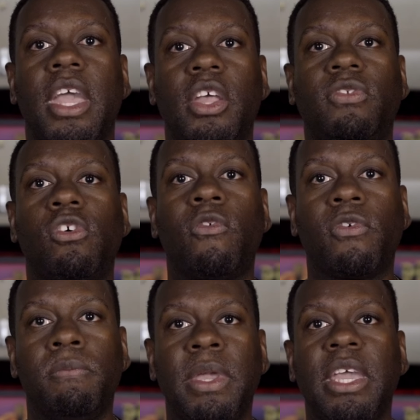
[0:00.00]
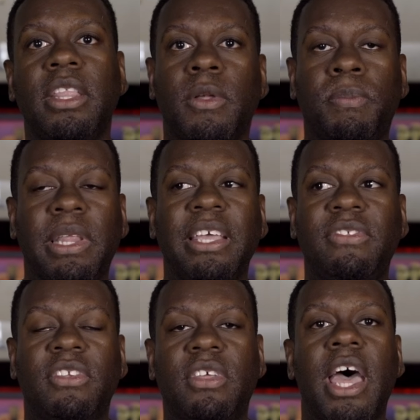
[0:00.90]
And so for me, the
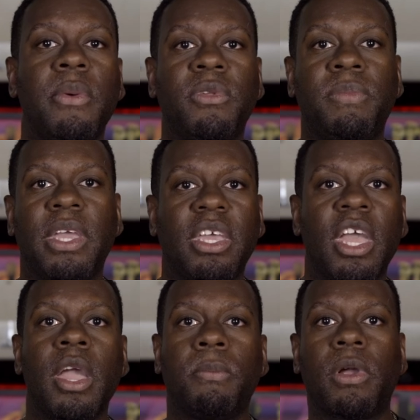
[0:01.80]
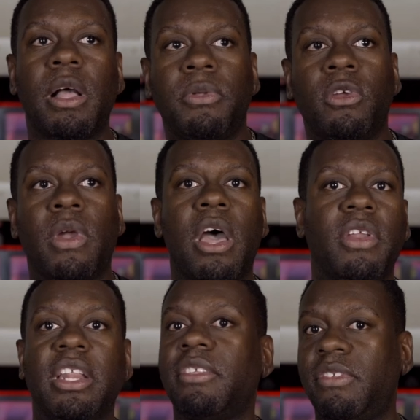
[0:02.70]
place and time would be probably
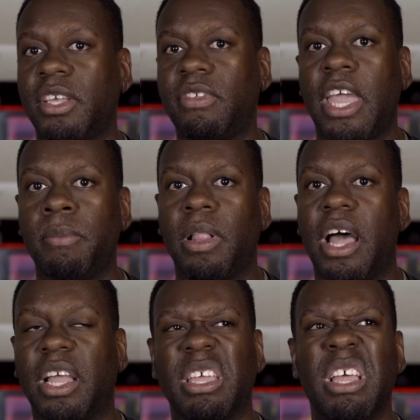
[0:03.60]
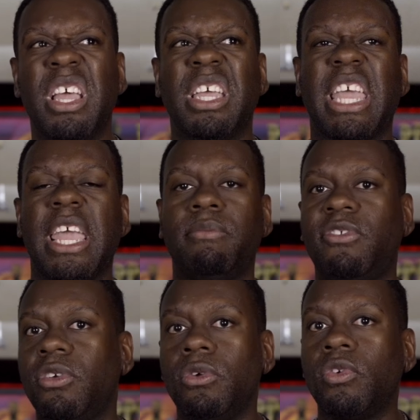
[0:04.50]
around in a 6-game block, game
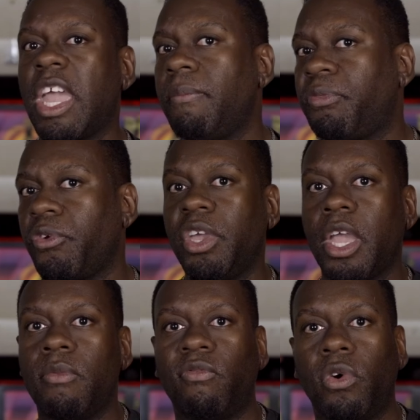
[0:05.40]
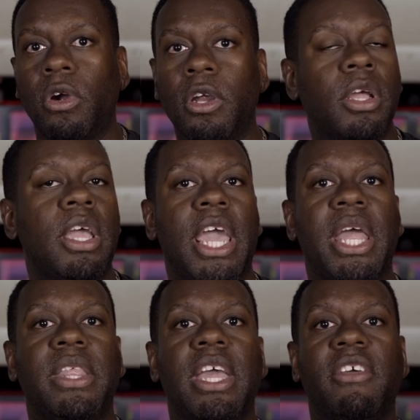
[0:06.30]
2, game 3, game 4,
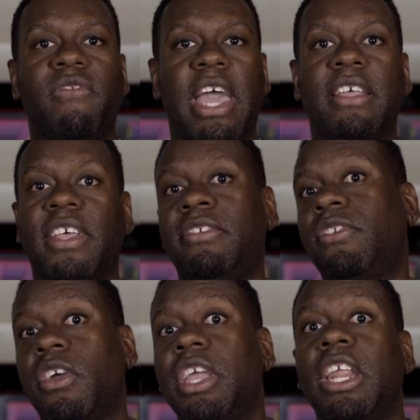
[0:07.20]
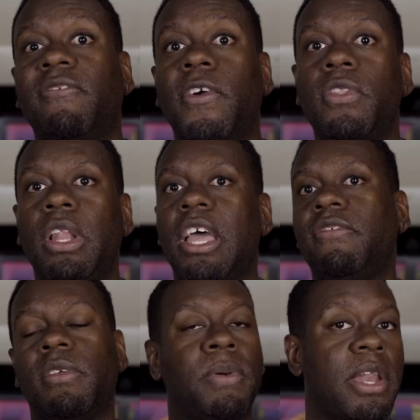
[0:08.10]
and then as I start getting further
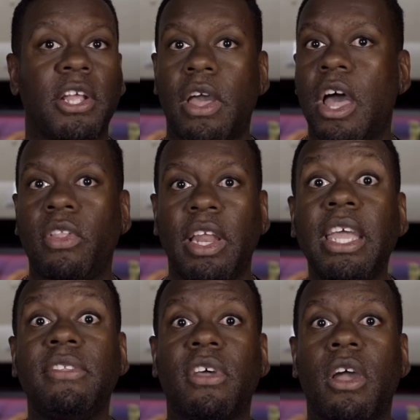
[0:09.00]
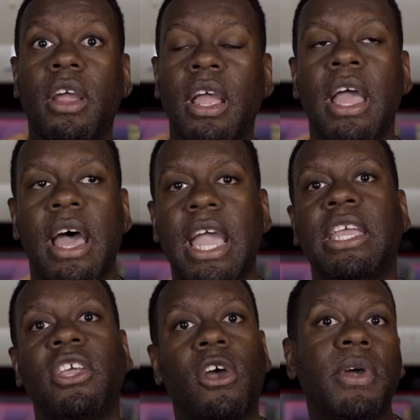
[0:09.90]
left, depending on how the lanes are, I
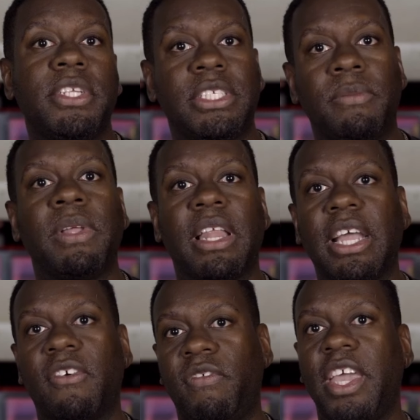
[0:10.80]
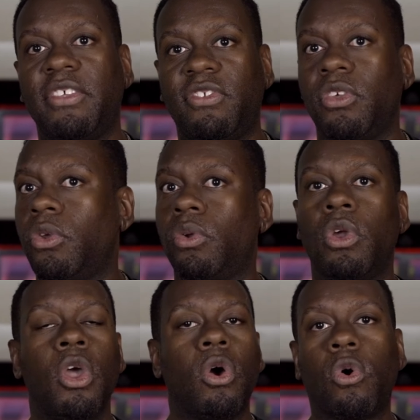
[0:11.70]
can go into something like a Phase 2
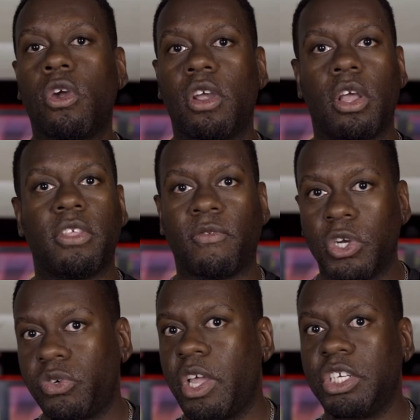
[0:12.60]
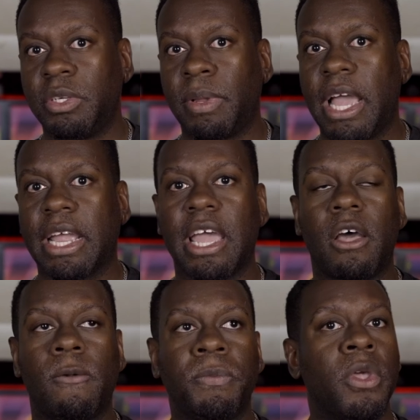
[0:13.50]
or the Virtual Energy
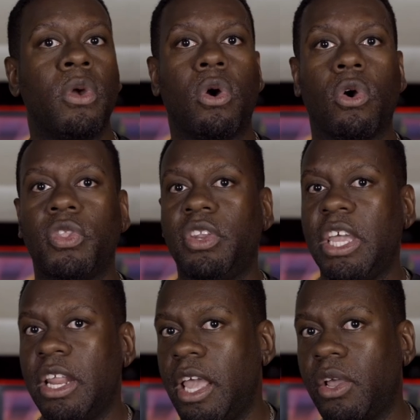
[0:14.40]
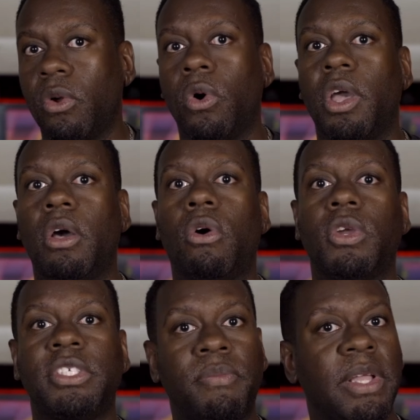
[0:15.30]
Blackout or the DNA coil
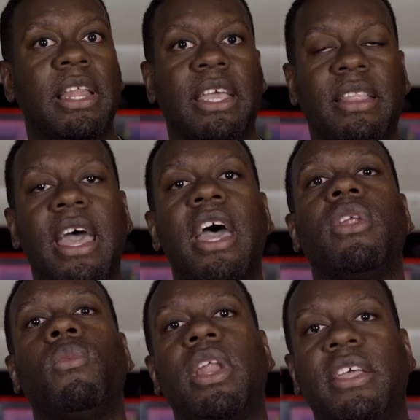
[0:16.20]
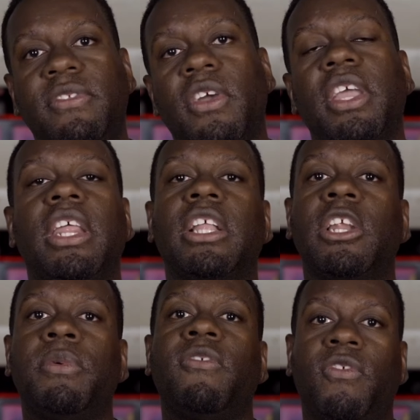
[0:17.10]
or something like that when I start getting a
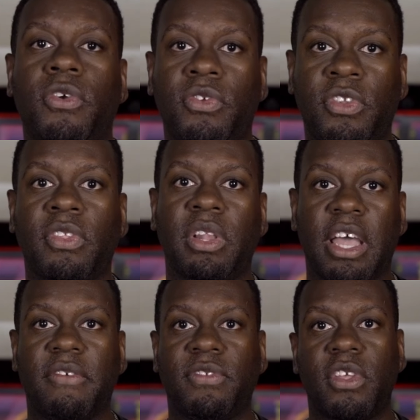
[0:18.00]
little bit further to the left.